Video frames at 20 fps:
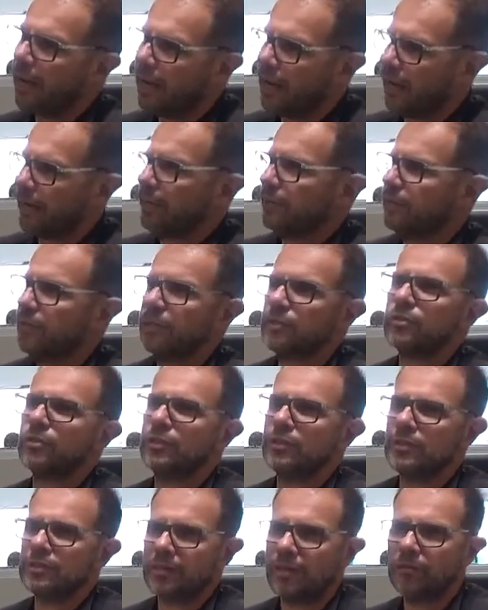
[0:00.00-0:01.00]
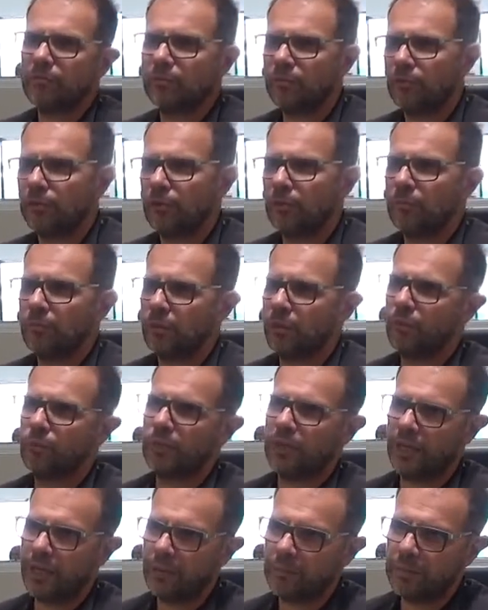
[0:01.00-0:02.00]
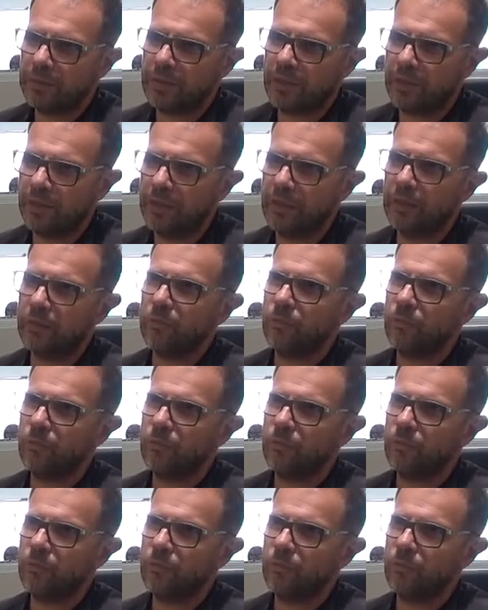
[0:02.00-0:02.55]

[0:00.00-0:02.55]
architecture in some form, you know, with a capital A,